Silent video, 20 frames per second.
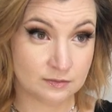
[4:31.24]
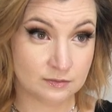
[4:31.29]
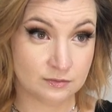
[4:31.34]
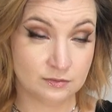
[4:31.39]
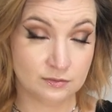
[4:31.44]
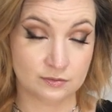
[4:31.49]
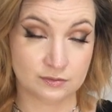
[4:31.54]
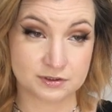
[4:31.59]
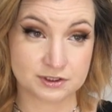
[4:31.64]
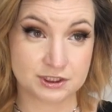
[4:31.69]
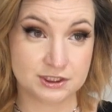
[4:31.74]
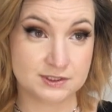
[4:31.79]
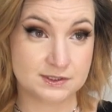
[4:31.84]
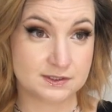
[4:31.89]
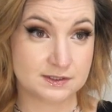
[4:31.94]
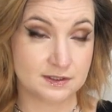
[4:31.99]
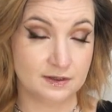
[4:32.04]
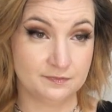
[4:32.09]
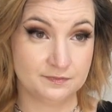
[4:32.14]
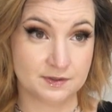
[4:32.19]
Oh, she's
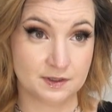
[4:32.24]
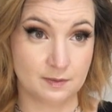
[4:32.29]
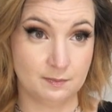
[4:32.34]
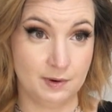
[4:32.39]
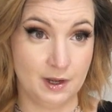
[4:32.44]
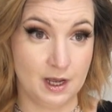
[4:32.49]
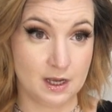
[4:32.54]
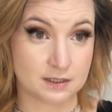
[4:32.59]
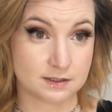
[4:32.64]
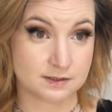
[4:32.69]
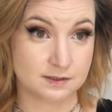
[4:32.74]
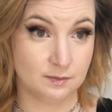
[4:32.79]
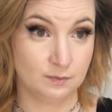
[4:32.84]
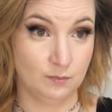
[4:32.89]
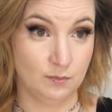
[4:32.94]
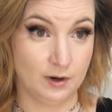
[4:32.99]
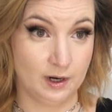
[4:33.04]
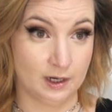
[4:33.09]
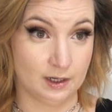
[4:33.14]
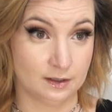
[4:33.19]
stuffed in a box
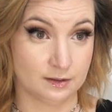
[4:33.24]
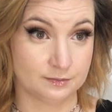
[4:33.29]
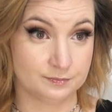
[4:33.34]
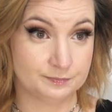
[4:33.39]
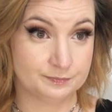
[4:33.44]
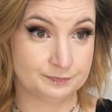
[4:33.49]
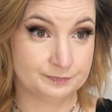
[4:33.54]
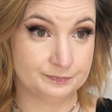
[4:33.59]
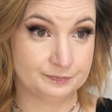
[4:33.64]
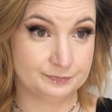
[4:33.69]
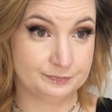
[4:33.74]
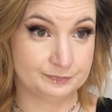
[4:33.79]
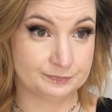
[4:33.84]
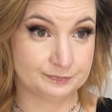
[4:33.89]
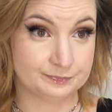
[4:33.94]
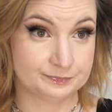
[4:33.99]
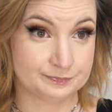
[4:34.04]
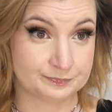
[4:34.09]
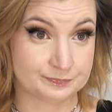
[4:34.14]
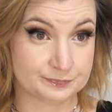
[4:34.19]
somewhere. Mm
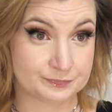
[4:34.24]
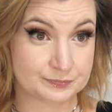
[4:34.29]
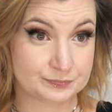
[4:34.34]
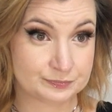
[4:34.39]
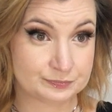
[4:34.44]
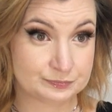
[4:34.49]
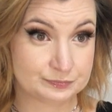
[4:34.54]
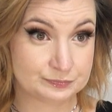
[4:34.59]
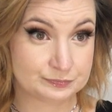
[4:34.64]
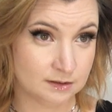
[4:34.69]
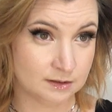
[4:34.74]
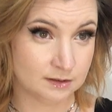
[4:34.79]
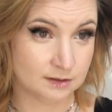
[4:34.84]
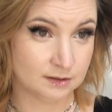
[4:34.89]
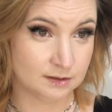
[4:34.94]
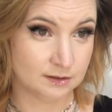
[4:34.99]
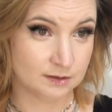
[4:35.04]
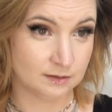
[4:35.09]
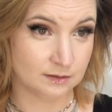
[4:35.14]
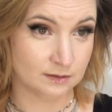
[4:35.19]

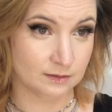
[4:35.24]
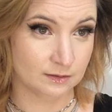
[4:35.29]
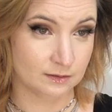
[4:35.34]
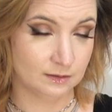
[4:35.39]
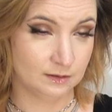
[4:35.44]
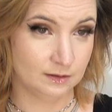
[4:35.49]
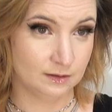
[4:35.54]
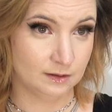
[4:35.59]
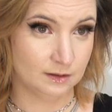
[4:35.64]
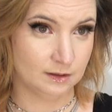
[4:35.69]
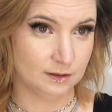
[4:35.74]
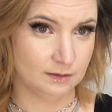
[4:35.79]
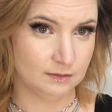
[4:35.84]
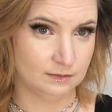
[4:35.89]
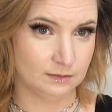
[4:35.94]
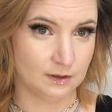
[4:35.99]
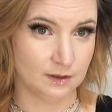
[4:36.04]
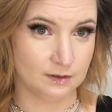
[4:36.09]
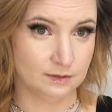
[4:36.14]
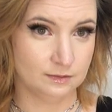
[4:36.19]
-hmm.
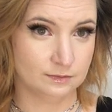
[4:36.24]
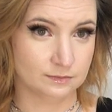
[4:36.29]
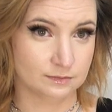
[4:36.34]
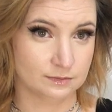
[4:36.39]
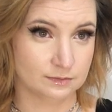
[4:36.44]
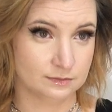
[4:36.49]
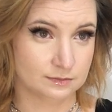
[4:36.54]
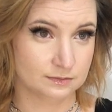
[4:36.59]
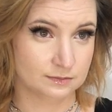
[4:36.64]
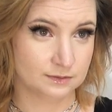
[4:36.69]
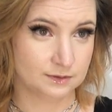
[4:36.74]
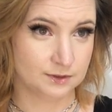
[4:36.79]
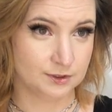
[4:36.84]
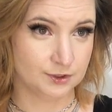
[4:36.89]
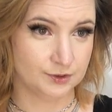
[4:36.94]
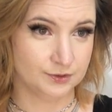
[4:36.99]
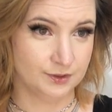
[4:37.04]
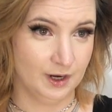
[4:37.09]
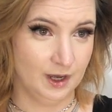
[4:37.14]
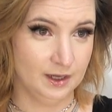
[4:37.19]
uh, oh
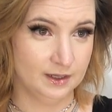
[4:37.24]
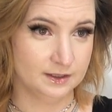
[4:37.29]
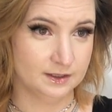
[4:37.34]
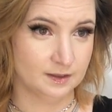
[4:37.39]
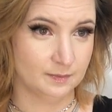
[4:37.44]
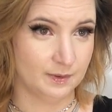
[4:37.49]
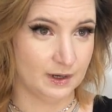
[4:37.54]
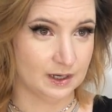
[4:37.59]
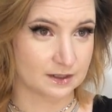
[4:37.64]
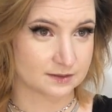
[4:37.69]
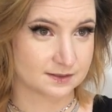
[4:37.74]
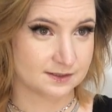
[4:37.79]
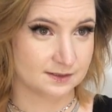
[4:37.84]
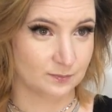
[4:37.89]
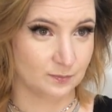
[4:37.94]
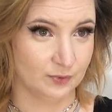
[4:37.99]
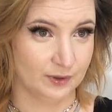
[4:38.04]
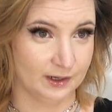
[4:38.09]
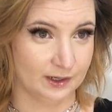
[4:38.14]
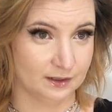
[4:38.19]
you're not in a box
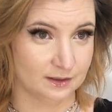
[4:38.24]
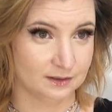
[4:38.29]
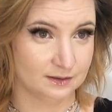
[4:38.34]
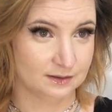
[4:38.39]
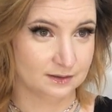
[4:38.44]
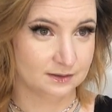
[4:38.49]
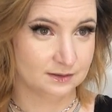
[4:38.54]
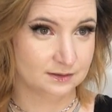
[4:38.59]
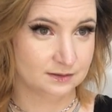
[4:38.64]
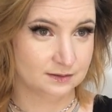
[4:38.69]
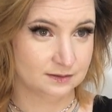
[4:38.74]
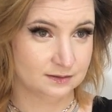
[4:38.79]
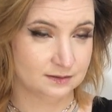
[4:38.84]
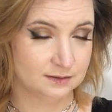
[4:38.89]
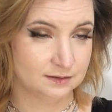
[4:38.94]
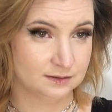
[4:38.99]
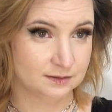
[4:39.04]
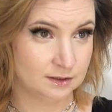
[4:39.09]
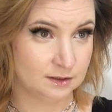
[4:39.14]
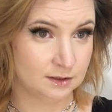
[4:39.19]
somewhere.
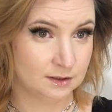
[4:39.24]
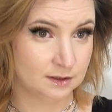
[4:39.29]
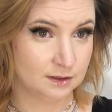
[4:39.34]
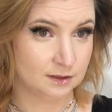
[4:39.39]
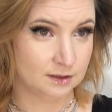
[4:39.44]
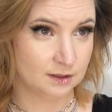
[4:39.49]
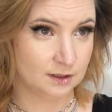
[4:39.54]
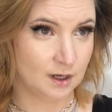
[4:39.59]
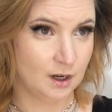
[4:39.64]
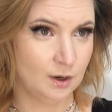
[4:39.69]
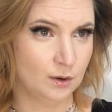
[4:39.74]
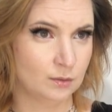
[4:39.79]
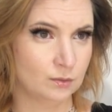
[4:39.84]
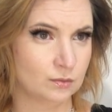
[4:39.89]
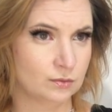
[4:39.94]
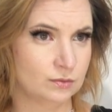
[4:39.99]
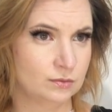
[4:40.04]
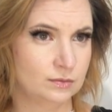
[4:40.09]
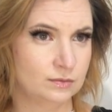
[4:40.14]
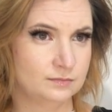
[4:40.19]

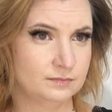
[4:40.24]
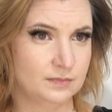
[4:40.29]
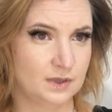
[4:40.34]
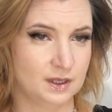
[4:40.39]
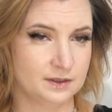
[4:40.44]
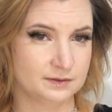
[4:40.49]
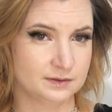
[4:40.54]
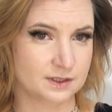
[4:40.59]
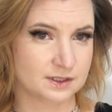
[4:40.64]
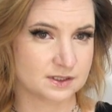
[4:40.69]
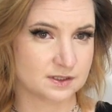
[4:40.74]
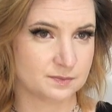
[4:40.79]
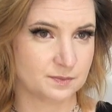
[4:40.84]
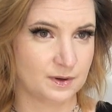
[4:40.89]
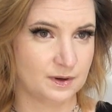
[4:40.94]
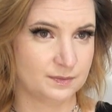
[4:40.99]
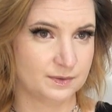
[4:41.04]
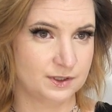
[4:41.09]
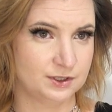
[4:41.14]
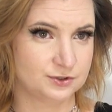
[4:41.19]
Oh, uh, this is
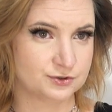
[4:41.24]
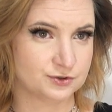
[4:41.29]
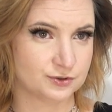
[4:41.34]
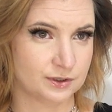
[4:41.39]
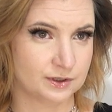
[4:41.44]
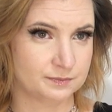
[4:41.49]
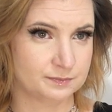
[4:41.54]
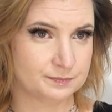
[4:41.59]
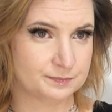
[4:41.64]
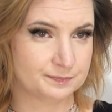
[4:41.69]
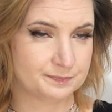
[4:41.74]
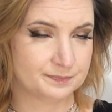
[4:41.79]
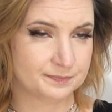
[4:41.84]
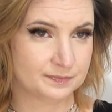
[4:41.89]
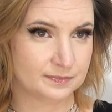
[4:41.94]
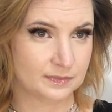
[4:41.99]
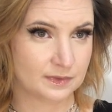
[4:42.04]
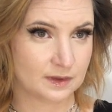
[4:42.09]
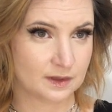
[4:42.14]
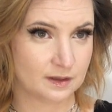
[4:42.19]
probably a train.
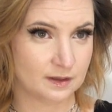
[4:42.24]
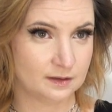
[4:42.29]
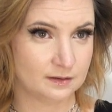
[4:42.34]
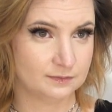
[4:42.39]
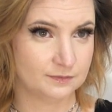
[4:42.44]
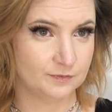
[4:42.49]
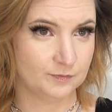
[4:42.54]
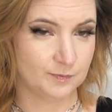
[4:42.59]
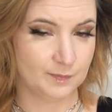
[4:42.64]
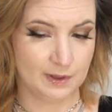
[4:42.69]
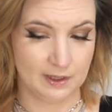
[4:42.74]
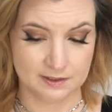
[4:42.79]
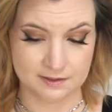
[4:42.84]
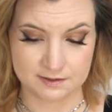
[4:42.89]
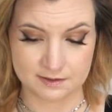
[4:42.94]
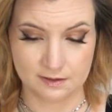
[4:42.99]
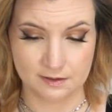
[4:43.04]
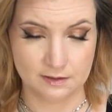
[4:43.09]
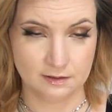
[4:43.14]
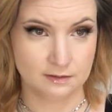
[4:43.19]
Yeah,
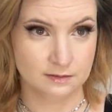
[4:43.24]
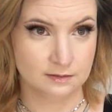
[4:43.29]
let's go.